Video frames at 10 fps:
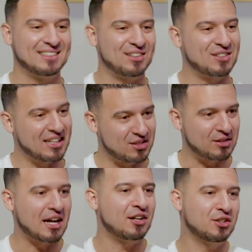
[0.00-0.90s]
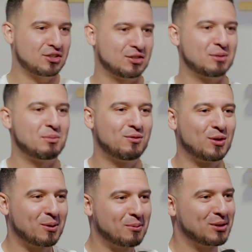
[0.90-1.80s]
Okay, so now your turn to be
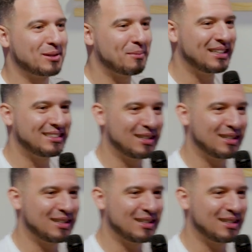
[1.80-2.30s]
vulnerable. Somebody